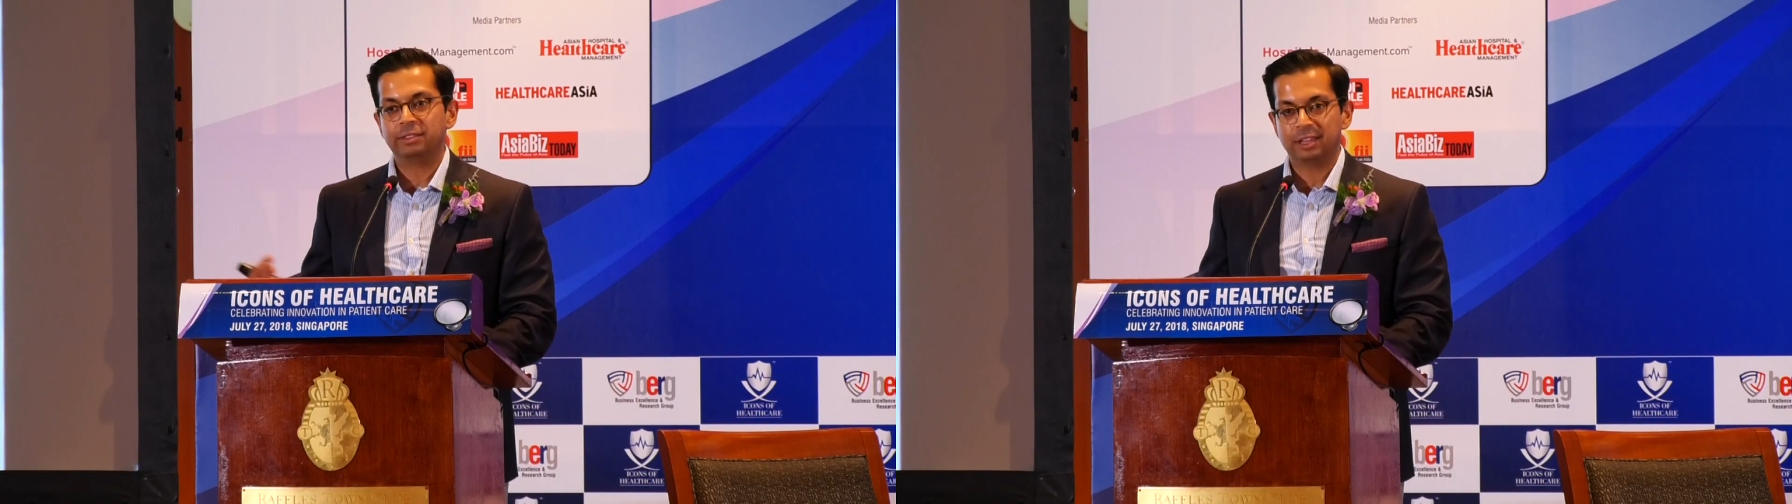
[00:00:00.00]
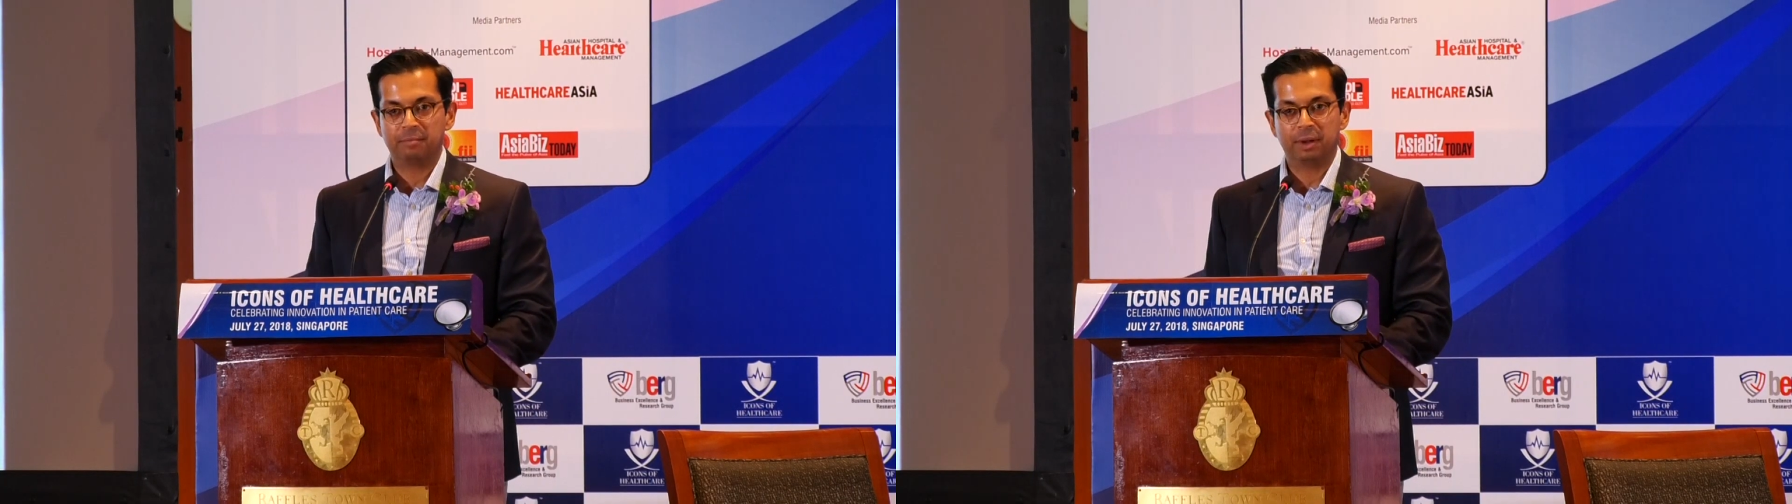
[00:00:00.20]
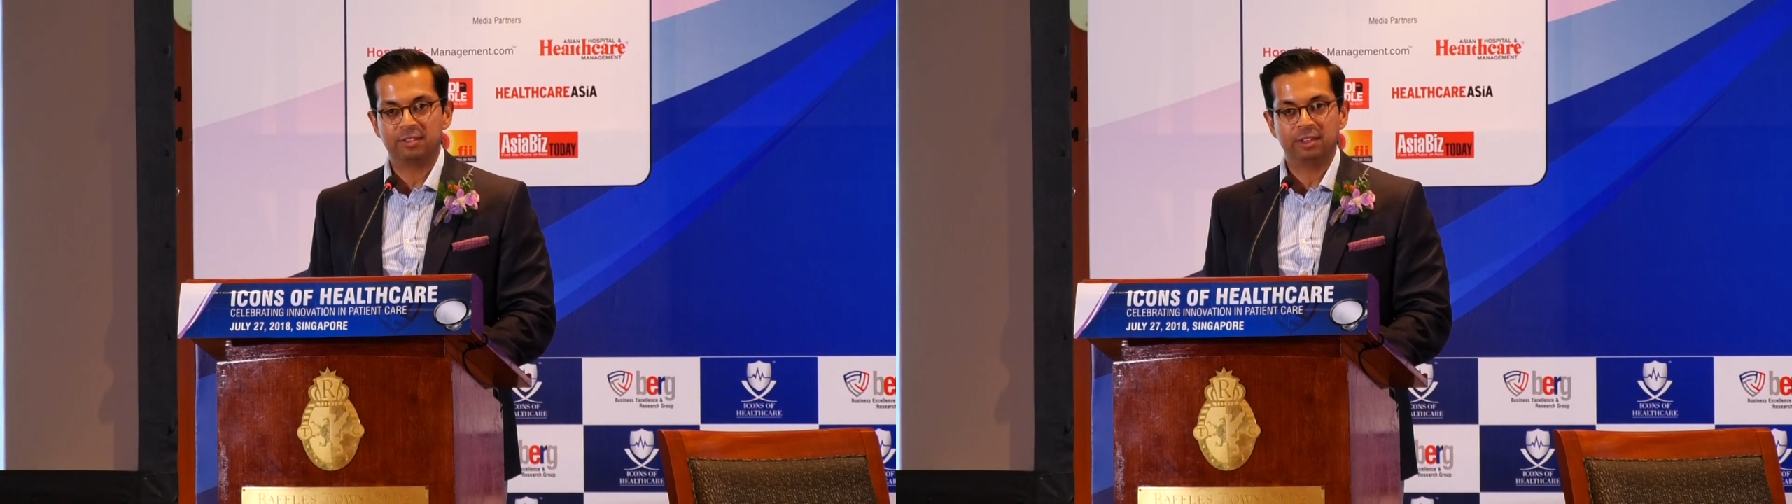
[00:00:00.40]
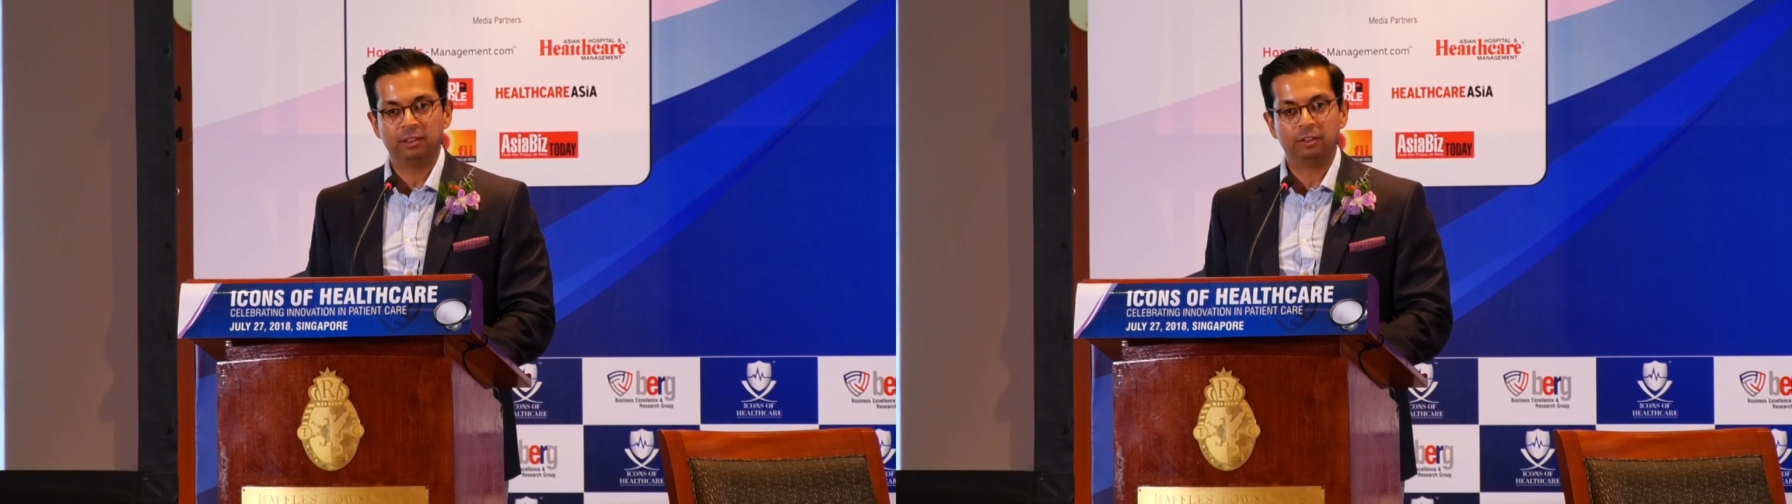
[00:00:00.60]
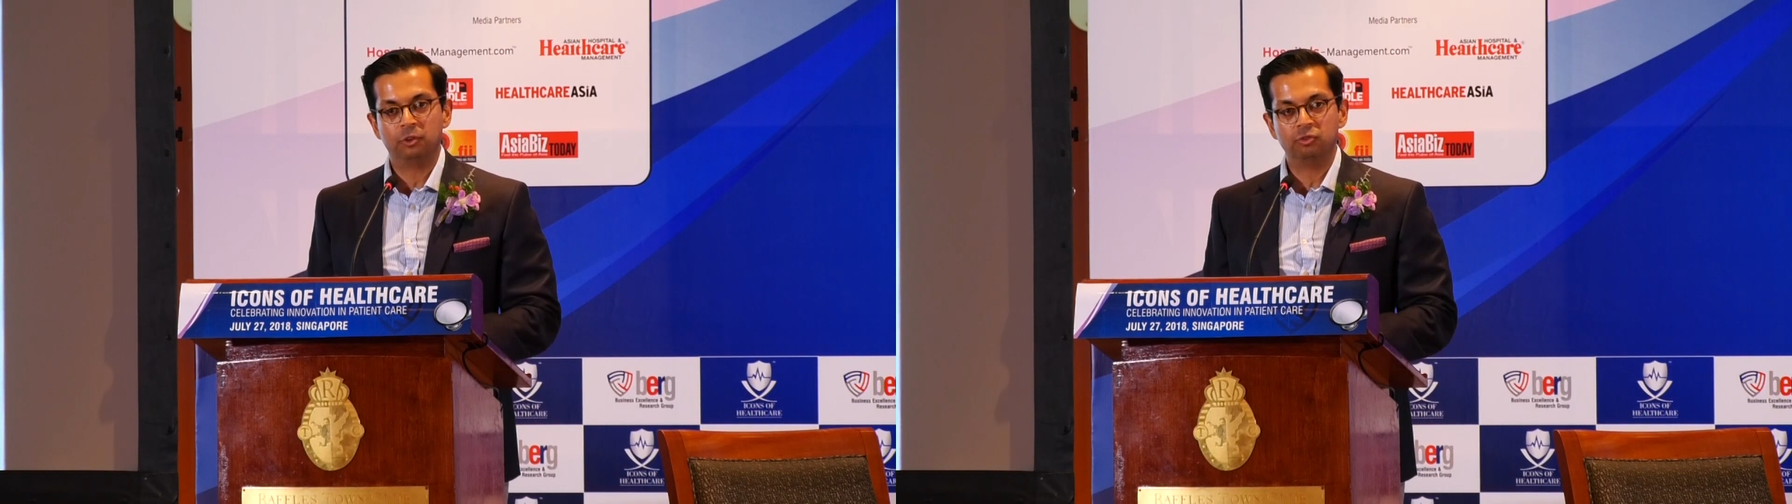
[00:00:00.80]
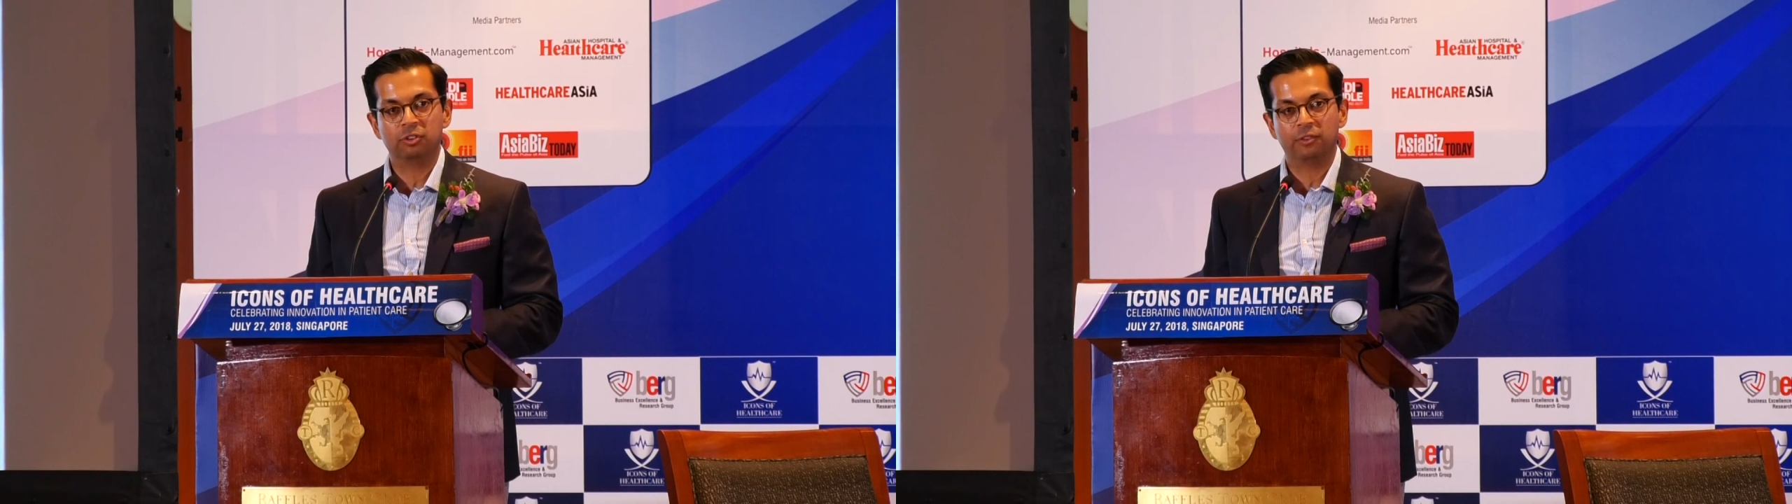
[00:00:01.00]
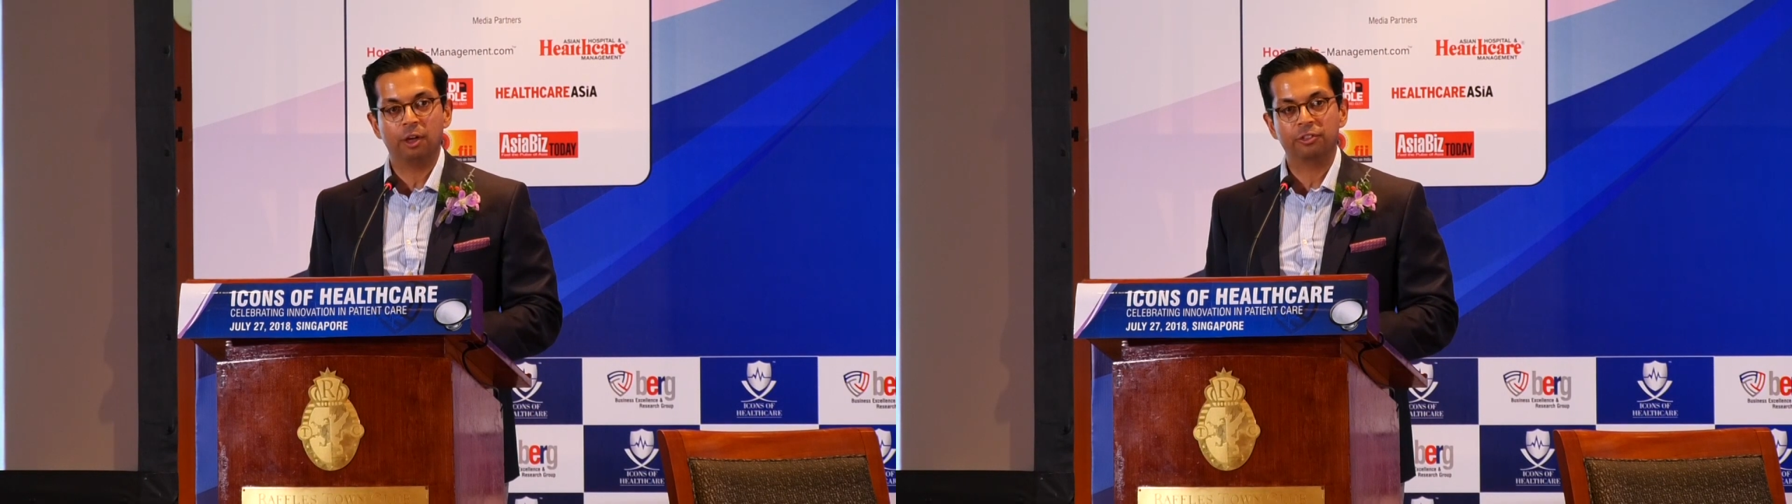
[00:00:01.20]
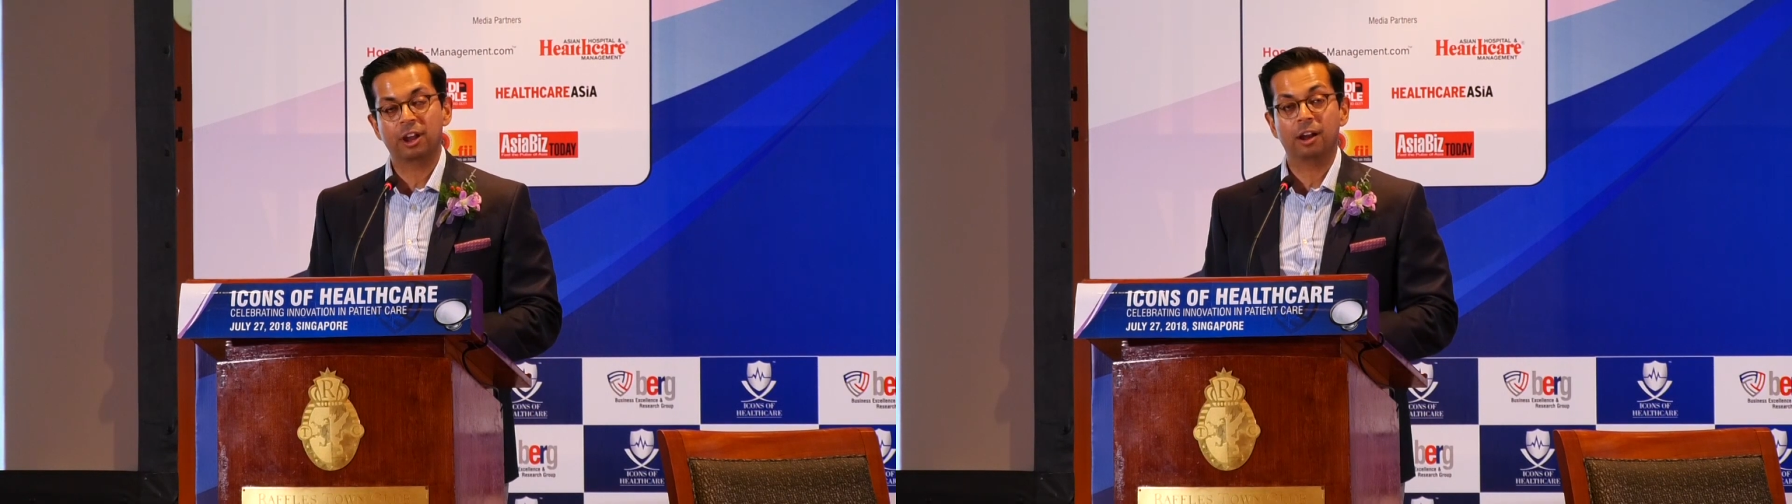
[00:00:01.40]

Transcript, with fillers: important in healthcare